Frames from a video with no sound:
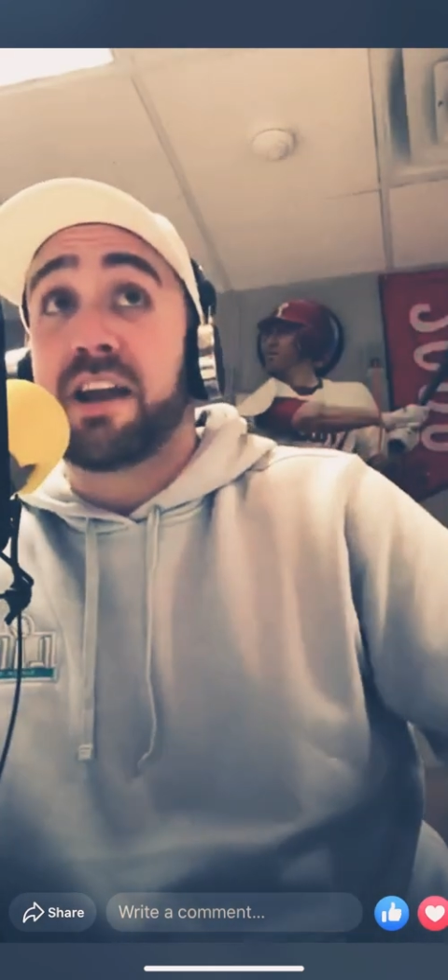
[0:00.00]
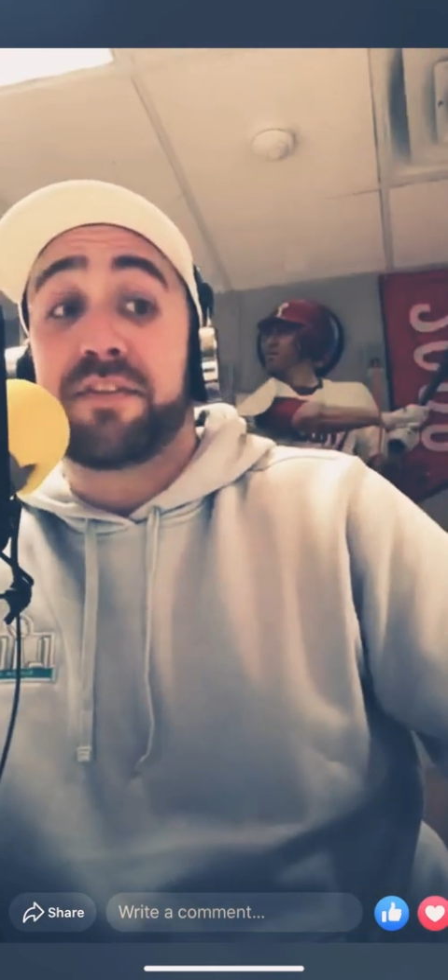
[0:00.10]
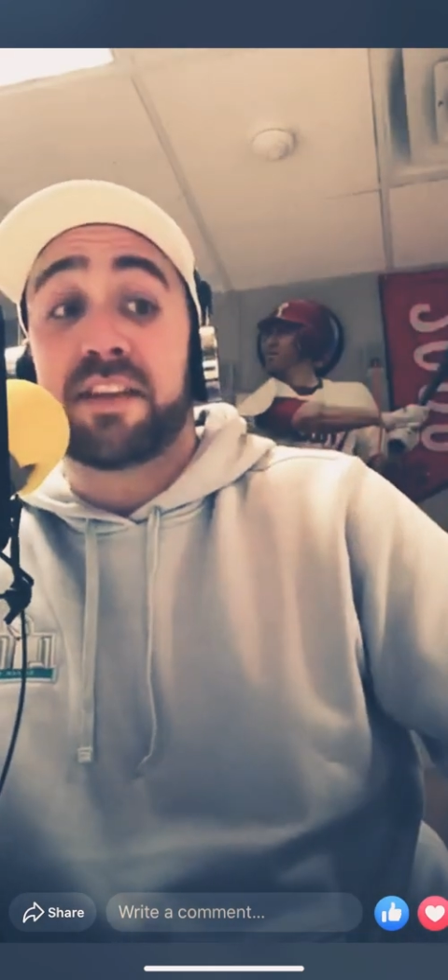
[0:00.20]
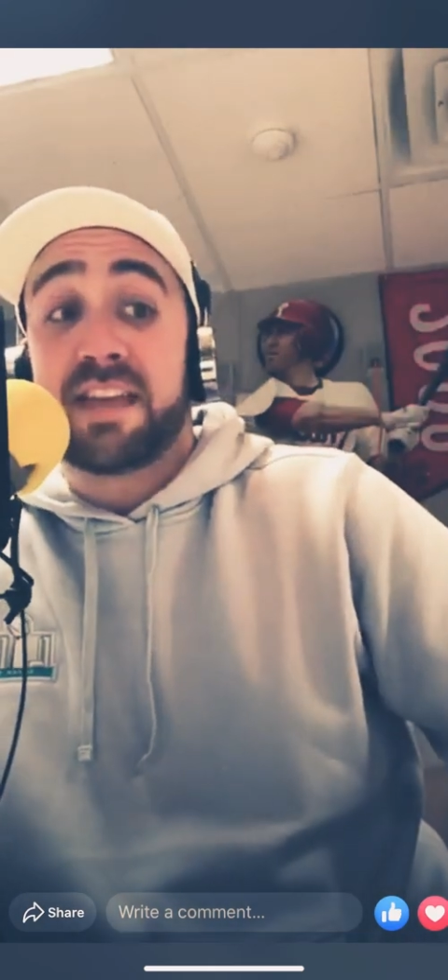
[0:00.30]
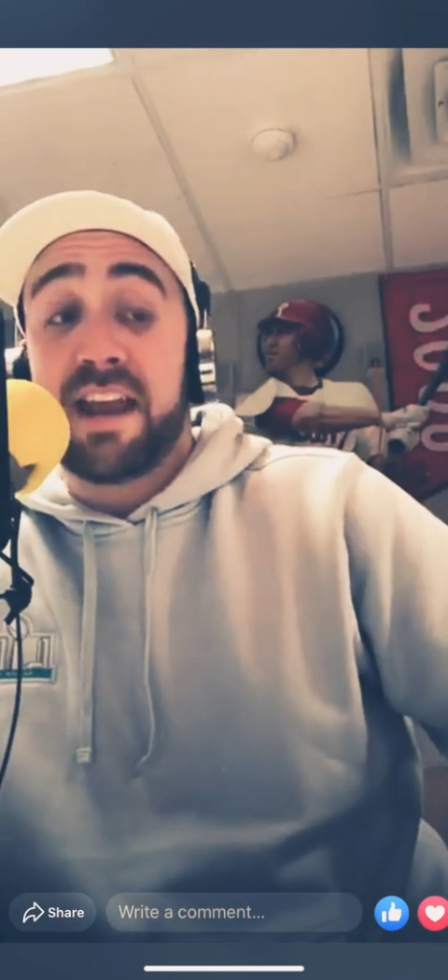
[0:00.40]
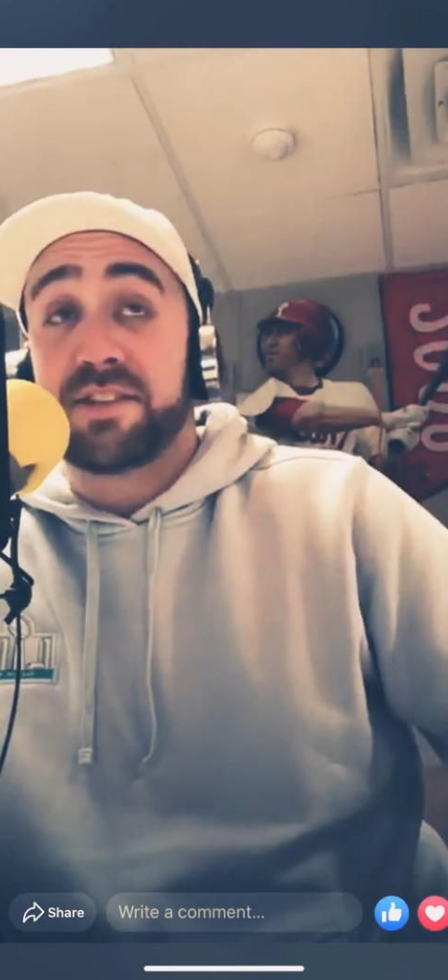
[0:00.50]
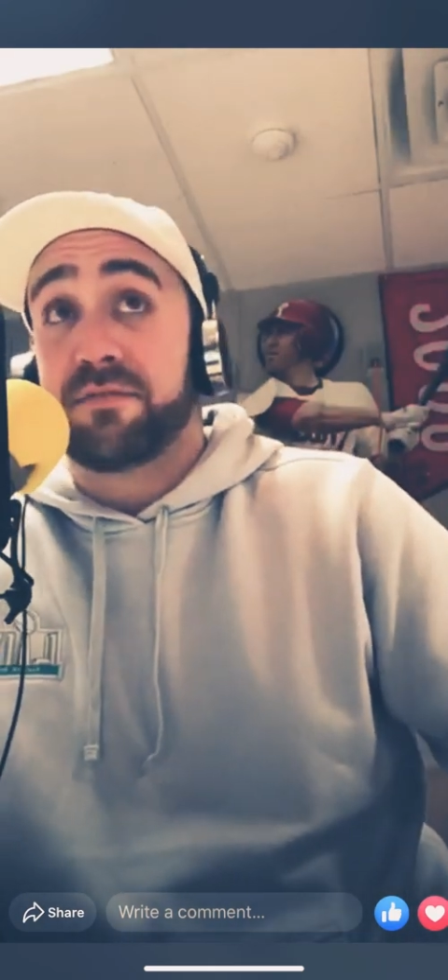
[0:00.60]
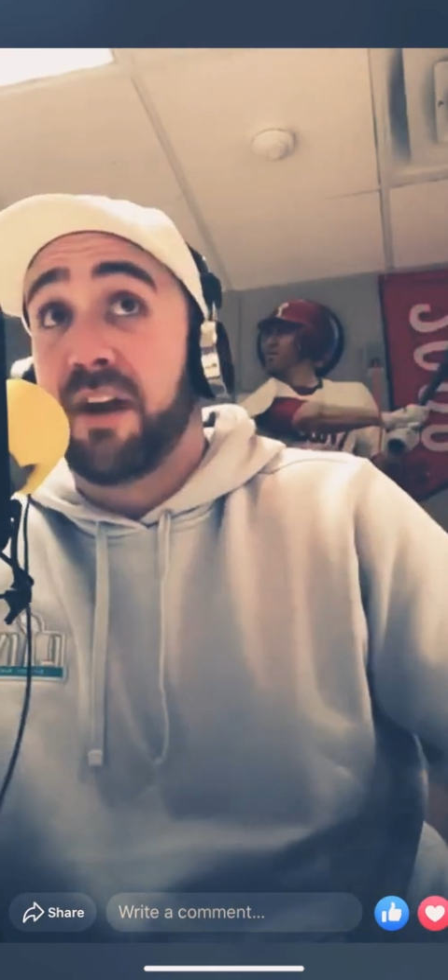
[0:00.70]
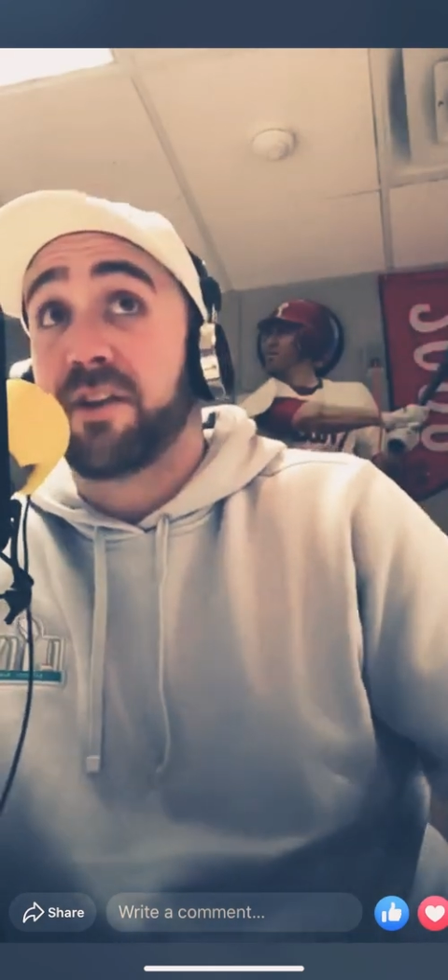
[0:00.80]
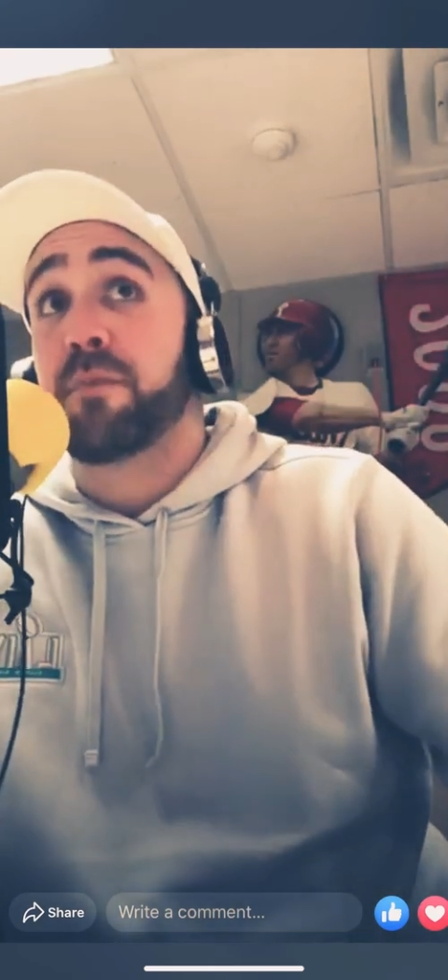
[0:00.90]
I think that is
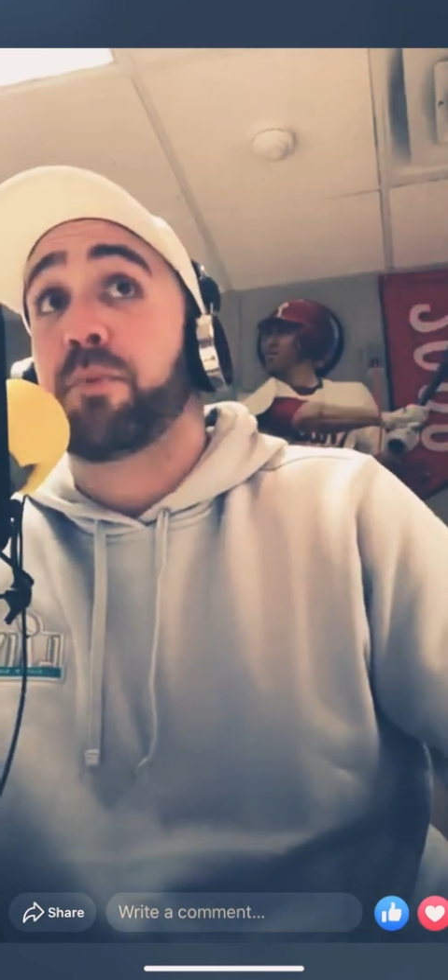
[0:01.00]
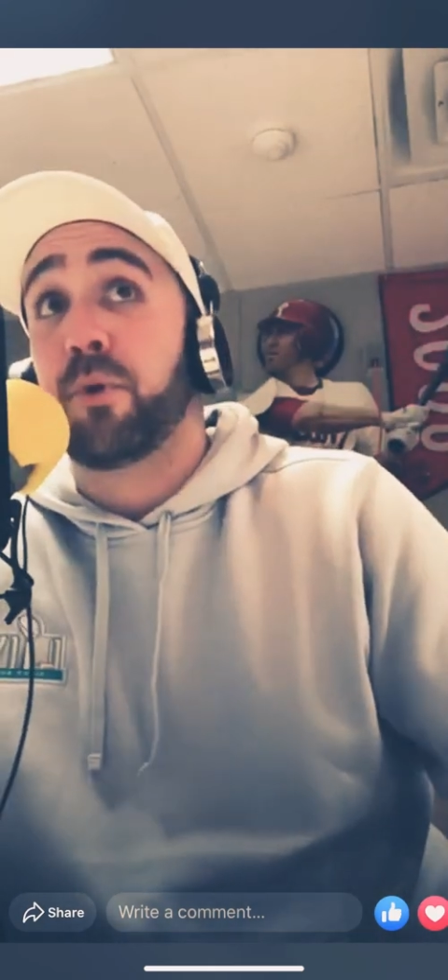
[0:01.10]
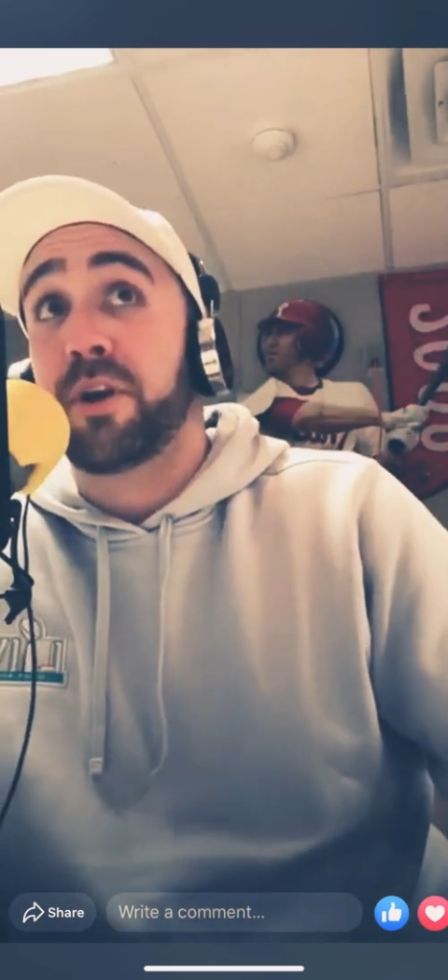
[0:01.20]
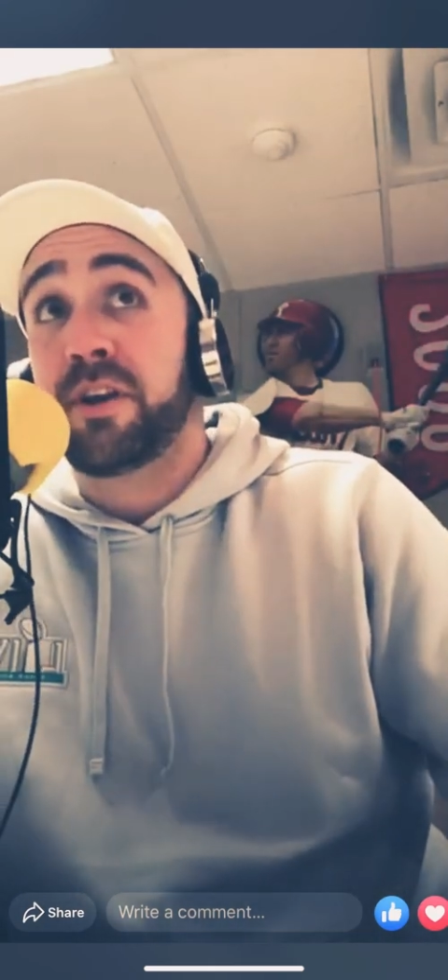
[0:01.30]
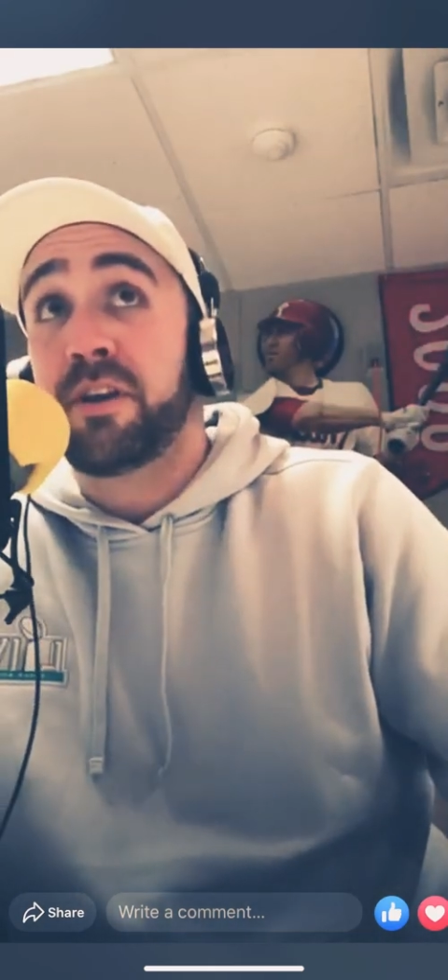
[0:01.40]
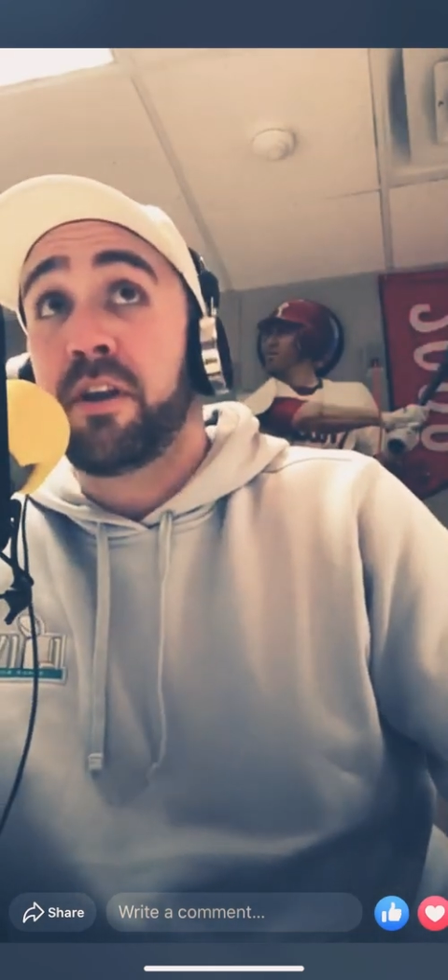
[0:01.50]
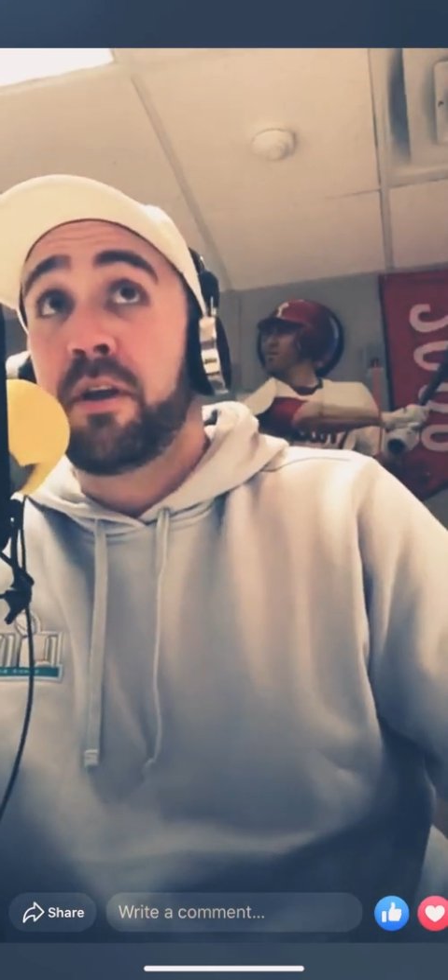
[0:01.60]
very important.